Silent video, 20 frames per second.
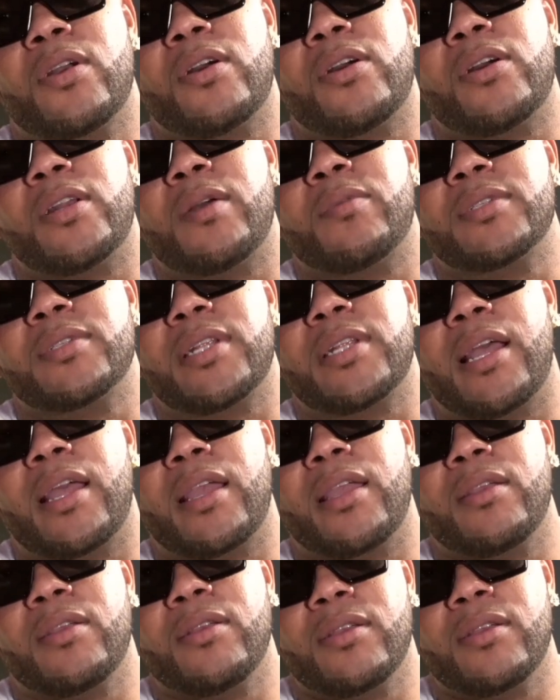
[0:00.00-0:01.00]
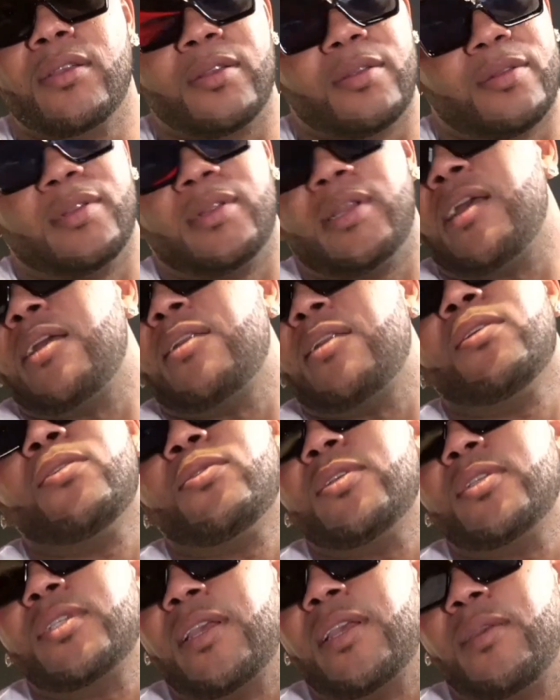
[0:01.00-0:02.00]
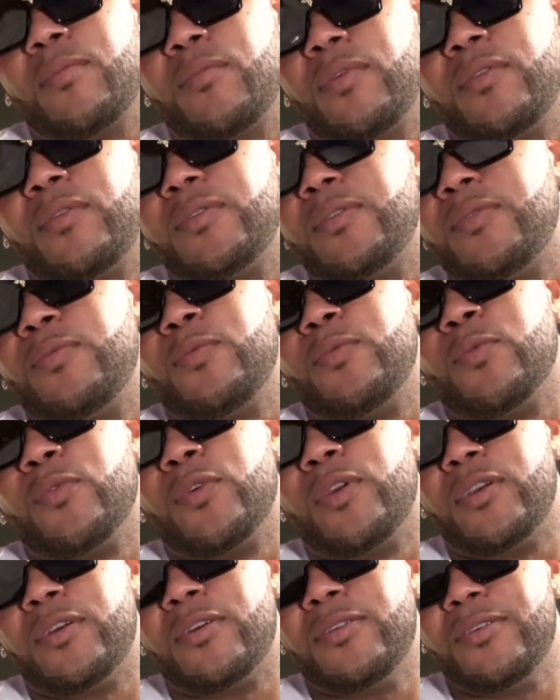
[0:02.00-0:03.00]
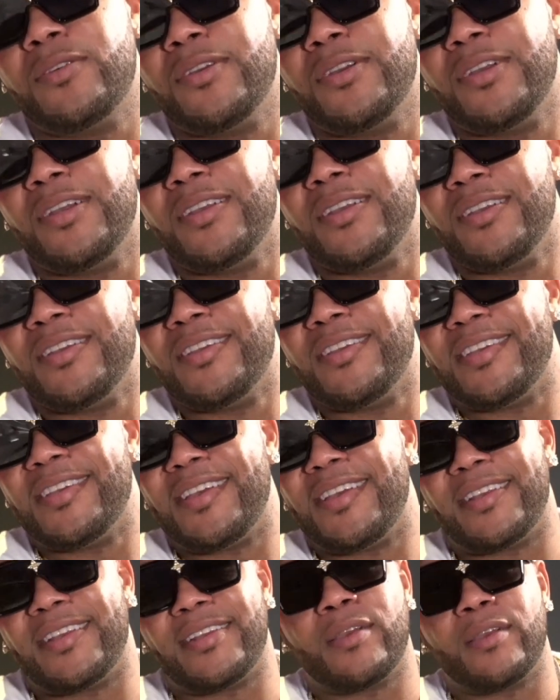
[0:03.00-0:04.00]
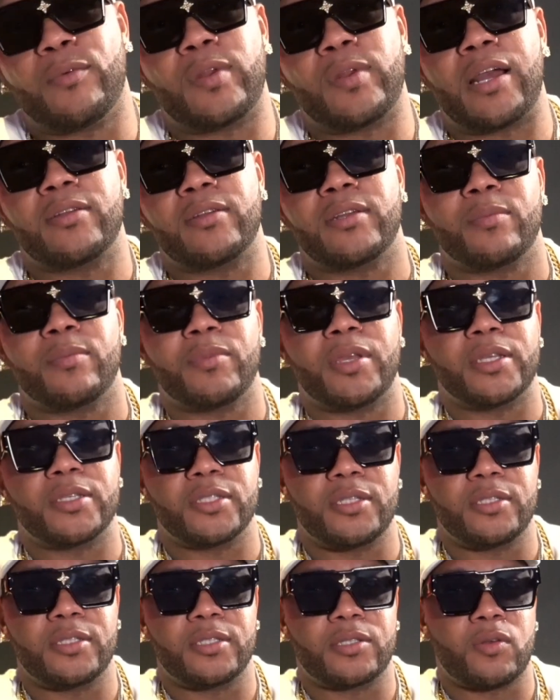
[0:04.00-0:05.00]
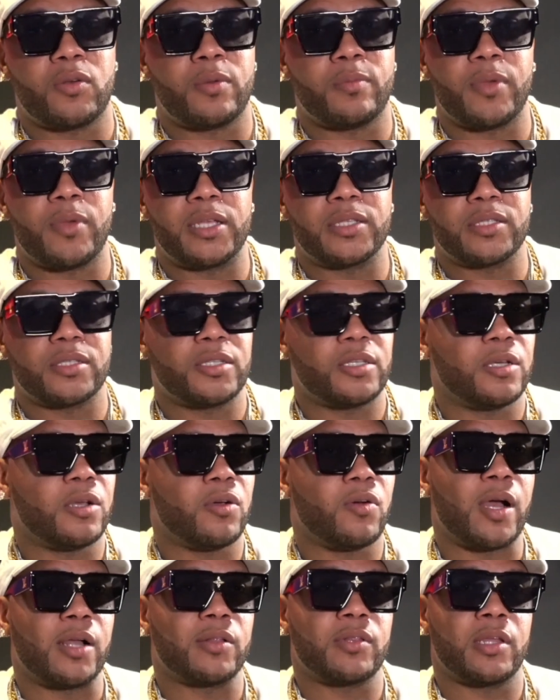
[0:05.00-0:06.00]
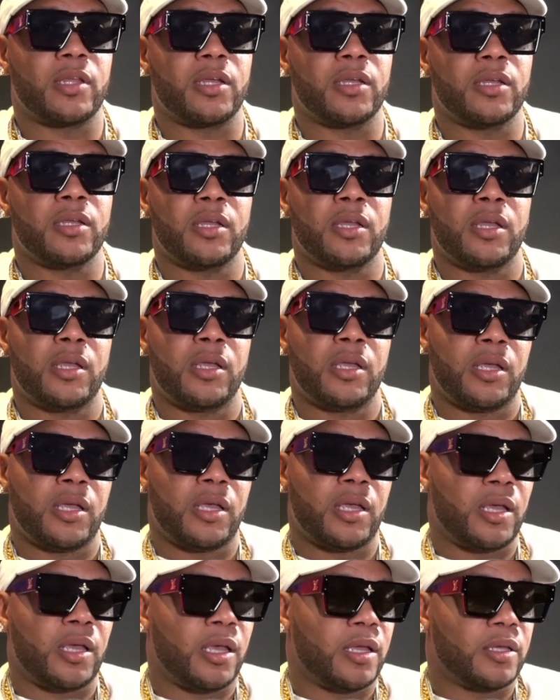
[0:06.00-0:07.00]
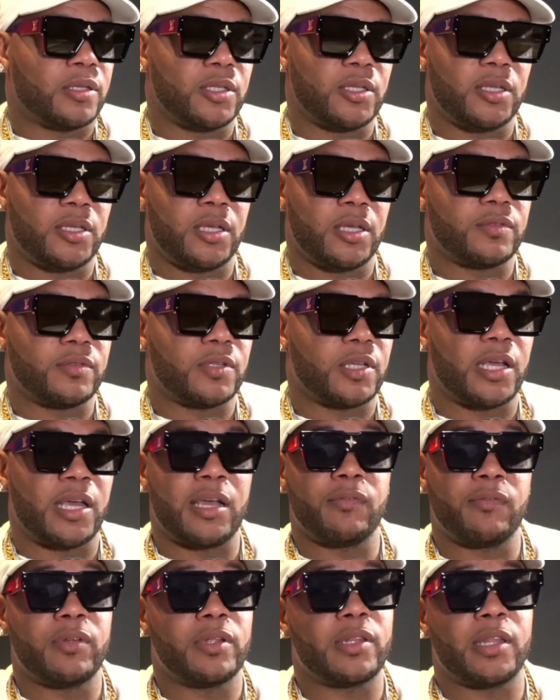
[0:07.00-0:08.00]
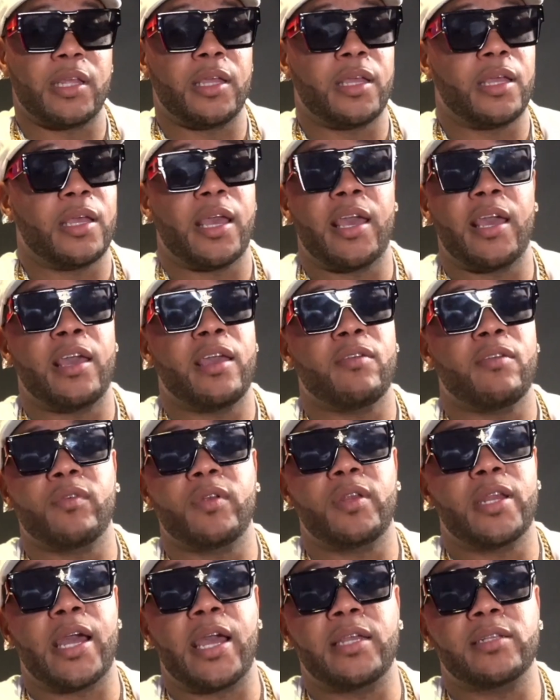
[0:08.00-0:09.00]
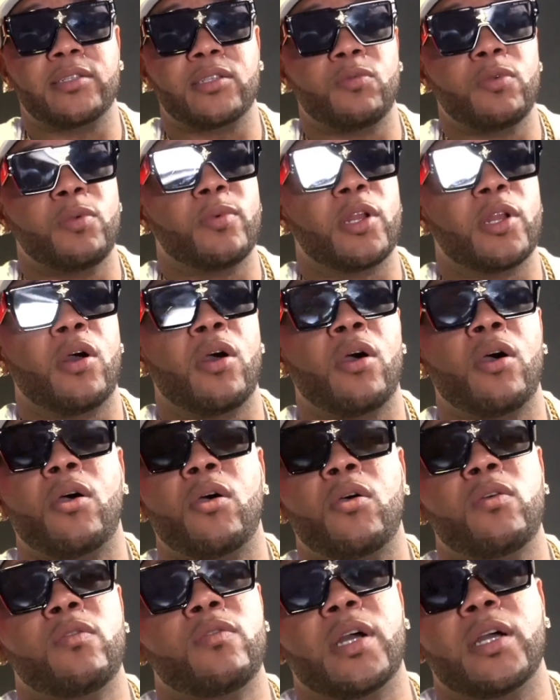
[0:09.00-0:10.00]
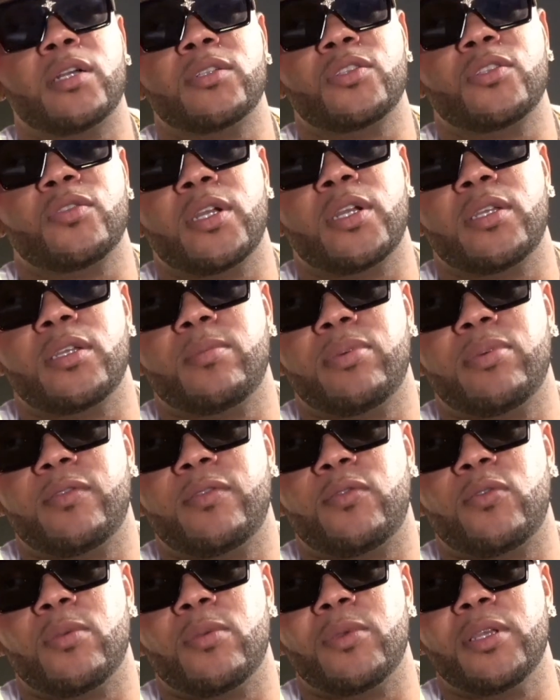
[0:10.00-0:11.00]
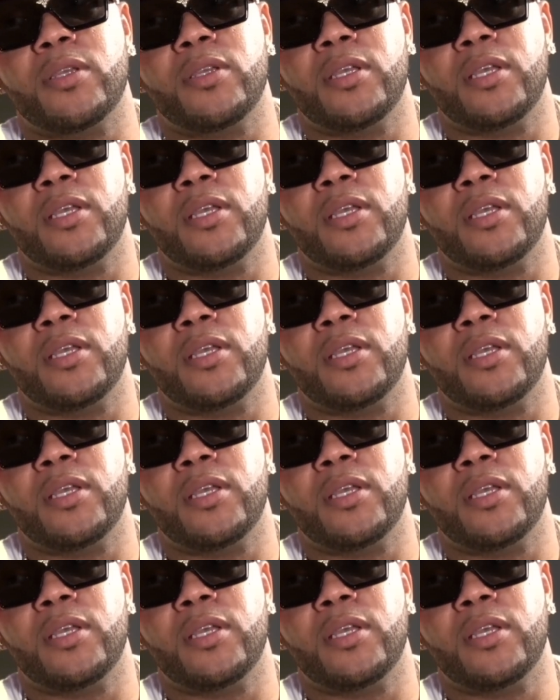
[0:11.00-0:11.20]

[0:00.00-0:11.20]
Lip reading: I was like, I know this can't be real. And then went out there, man, she's so amazing. She go out there and she gives her everything every night. So we went all over Australia performing.